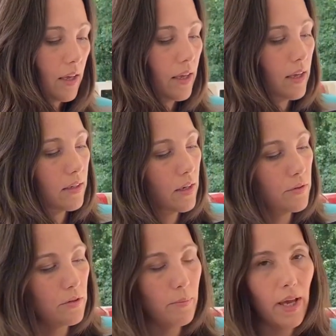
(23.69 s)
And
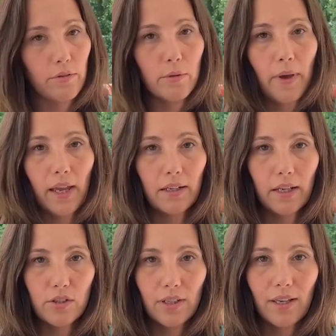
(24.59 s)
under the battery pack, it
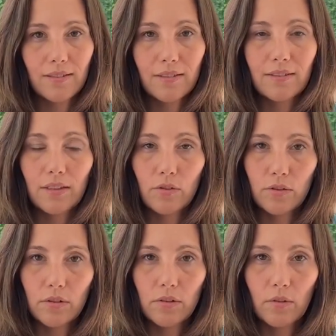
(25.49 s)
actually has the
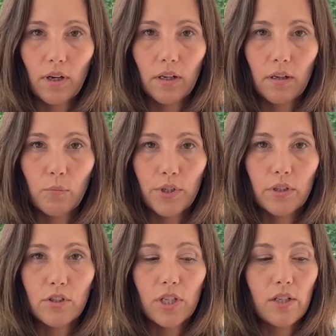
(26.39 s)
sensor where you
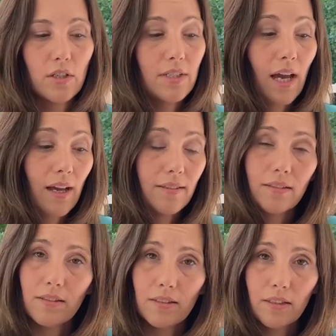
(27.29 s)
can change it to high
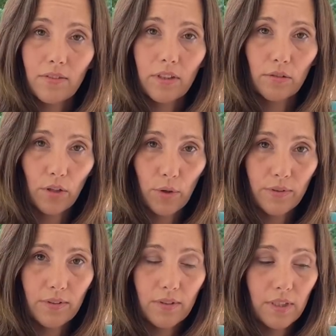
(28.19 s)
sensitivity or low
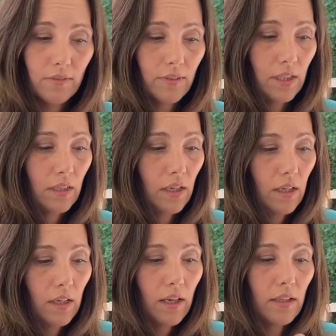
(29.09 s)
sensitivity.
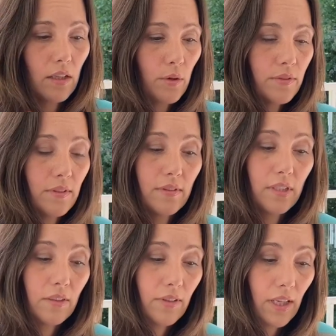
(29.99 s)
And low
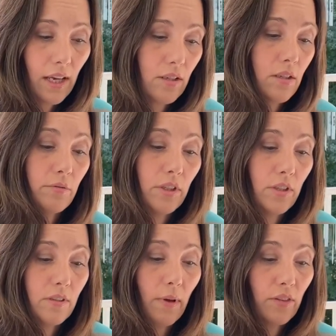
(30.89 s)
sensitivity actually
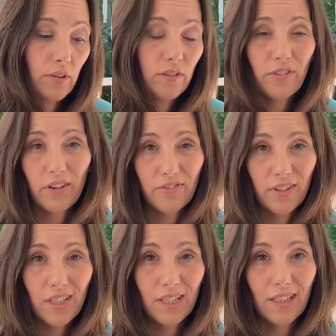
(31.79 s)
reaches about 35
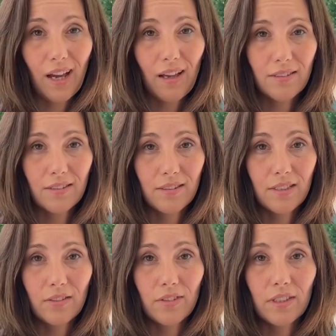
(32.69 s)
feet, and the high
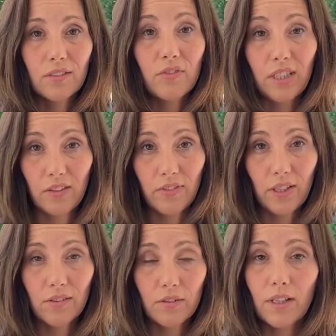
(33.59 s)
sensitivity is 50
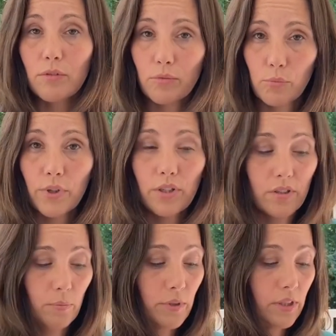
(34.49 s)
feet. So that reaches
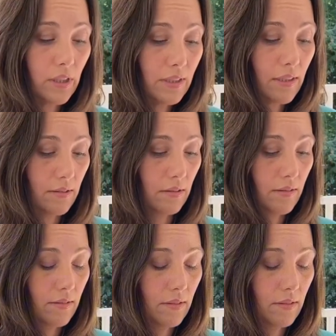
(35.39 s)
a pretty good distance.